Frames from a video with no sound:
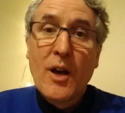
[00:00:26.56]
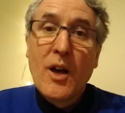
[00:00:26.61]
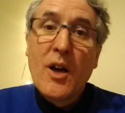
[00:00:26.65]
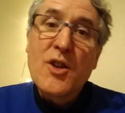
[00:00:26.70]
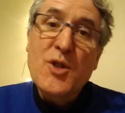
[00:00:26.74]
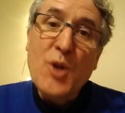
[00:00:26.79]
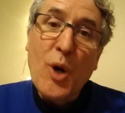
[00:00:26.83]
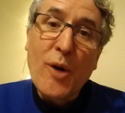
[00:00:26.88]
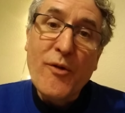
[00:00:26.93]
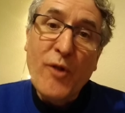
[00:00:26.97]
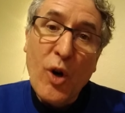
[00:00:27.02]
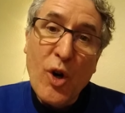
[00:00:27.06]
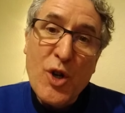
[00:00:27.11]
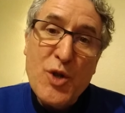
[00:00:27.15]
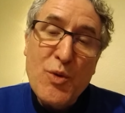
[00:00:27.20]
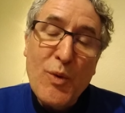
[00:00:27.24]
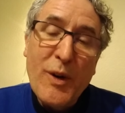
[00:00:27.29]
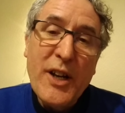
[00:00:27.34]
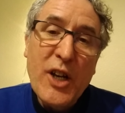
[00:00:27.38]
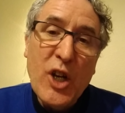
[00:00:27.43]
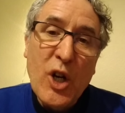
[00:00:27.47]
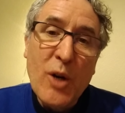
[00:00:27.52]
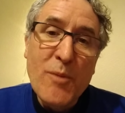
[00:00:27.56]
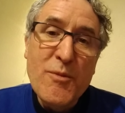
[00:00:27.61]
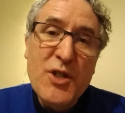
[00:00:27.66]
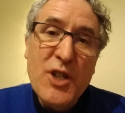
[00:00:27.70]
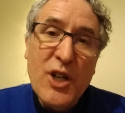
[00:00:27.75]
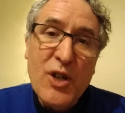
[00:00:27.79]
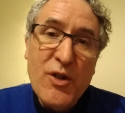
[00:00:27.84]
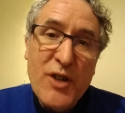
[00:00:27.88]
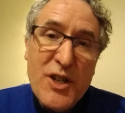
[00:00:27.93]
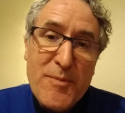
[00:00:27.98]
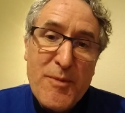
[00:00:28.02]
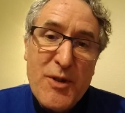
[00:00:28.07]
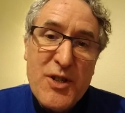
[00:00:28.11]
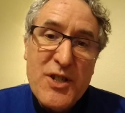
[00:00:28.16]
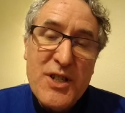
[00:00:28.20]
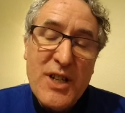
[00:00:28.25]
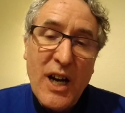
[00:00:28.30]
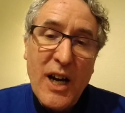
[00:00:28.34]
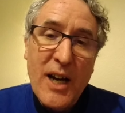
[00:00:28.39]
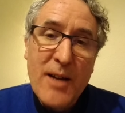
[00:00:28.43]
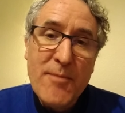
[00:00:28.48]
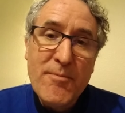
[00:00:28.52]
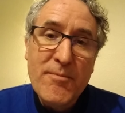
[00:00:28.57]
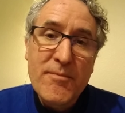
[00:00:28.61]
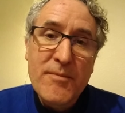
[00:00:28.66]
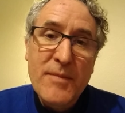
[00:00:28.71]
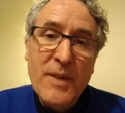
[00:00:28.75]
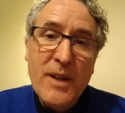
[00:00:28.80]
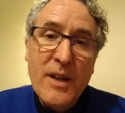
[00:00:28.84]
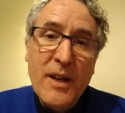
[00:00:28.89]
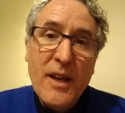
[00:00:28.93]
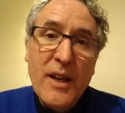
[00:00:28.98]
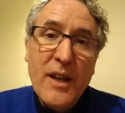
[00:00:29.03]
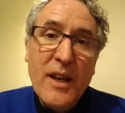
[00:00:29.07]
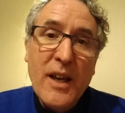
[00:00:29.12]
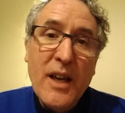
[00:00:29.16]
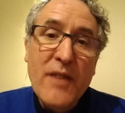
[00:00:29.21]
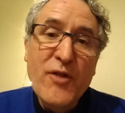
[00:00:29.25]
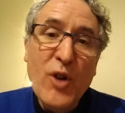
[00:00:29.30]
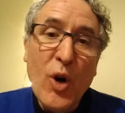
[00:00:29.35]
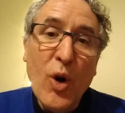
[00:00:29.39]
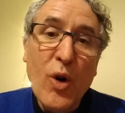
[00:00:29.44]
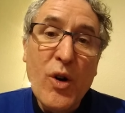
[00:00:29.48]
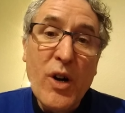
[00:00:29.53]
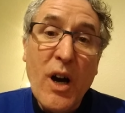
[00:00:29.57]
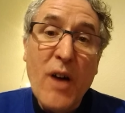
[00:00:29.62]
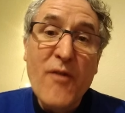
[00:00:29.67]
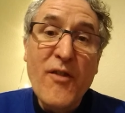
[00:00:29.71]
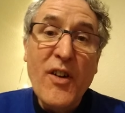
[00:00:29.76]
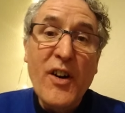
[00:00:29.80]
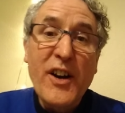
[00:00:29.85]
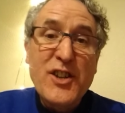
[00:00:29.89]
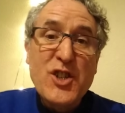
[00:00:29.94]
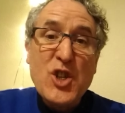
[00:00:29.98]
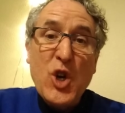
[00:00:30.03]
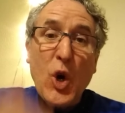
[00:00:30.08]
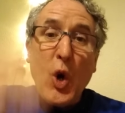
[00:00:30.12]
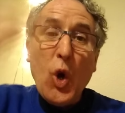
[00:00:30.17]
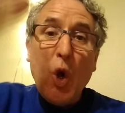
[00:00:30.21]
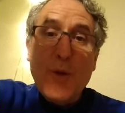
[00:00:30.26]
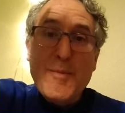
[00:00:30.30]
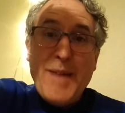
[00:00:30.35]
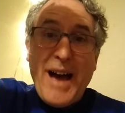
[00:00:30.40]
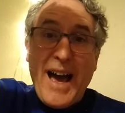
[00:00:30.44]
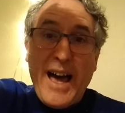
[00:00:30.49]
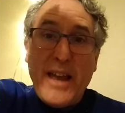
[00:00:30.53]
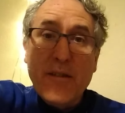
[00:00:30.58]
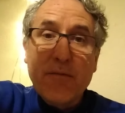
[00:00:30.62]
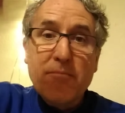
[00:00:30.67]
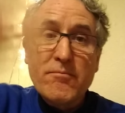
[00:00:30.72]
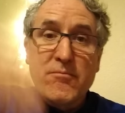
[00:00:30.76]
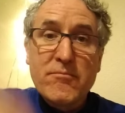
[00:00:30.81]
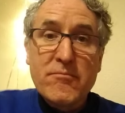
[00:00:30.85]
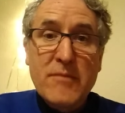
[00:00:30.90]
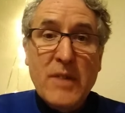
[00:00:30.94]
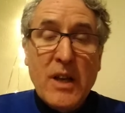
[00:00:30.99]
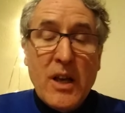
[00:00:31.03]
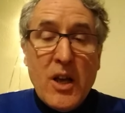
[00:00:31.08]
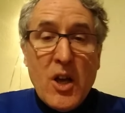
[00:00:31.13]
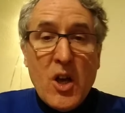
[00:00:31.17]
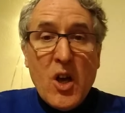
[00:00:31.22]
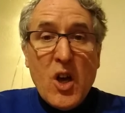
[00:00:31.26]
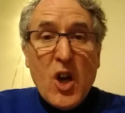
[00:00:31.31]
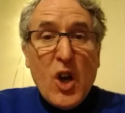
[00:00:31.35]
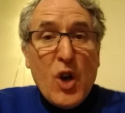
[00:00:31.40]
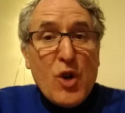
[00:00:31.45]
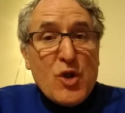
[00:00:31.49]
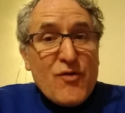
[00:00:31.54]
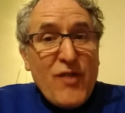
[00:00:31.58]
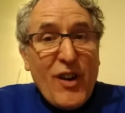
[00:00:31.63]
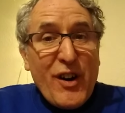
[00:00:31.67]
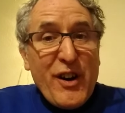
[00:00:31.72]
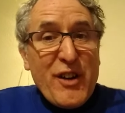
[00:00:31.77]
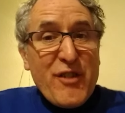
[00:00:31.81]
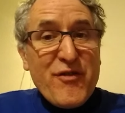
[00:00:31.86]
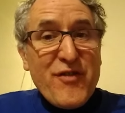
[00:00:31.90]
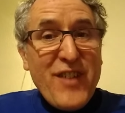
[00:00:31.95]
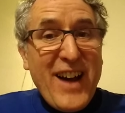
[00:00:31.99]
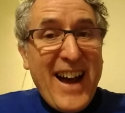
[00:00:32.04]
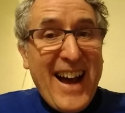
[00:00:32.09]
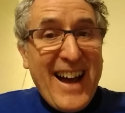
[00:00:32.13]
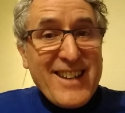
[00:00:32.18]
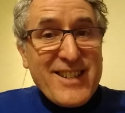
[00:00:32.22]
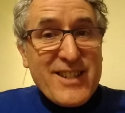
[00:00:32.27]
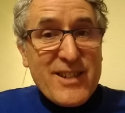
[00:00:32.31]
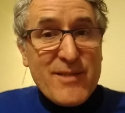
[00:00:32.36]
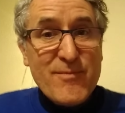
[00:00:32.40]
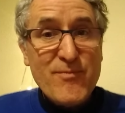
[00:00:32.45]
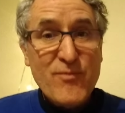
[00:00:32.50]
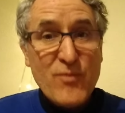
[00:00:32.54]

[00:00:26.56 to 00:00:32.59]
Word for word: So, of course, when it comes to Christmas time, if you're a very tall man who's very fat,